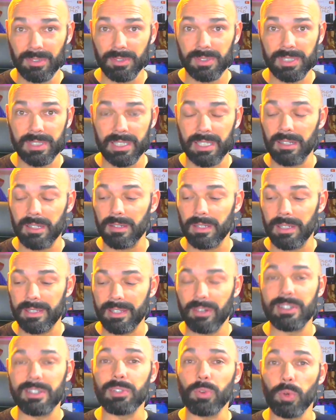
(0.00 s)
You'll see their uh,
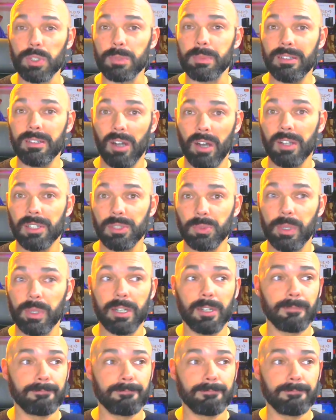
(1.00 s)
their endorsement on Twitter.